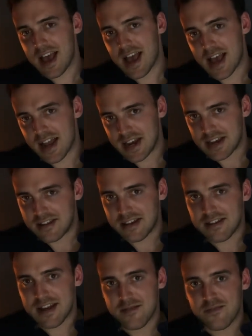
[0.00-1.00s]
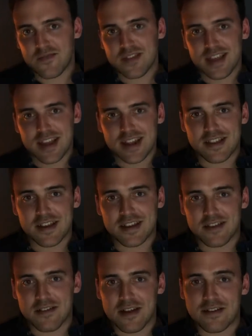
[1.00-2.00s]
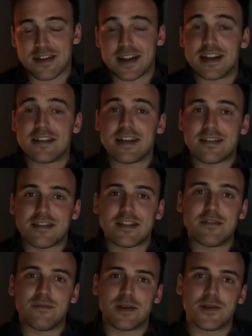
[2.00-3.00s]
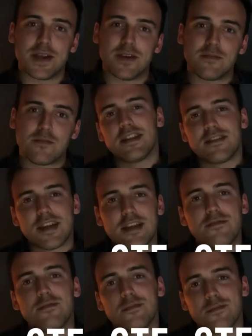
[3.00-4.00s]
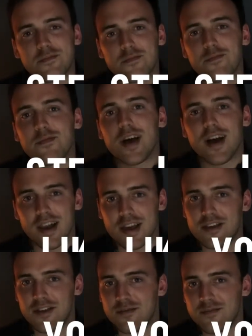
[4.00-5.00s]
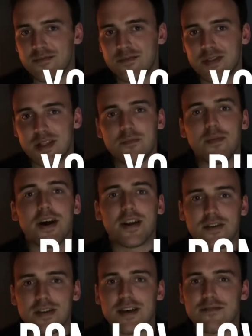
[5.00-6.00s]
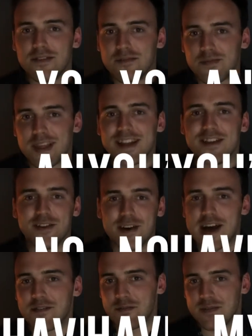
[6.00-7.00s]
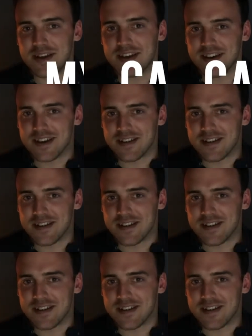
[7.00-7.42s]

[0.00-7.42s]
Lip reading: And he sits there and he turns around and he says to Steve McQueen, "Steve, I like you, but I don't love you, and you're not having my car."